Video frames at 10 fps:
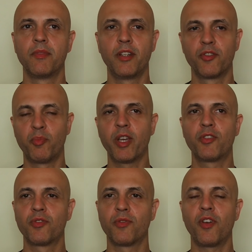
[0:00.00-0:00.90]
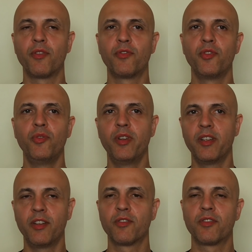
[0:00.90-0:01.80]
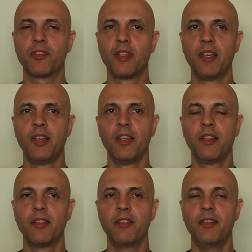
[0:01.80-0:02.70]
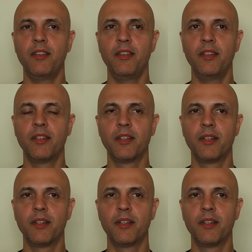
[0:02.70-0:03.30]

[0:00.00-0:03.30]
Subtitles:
here's pictures of all the food, and here's the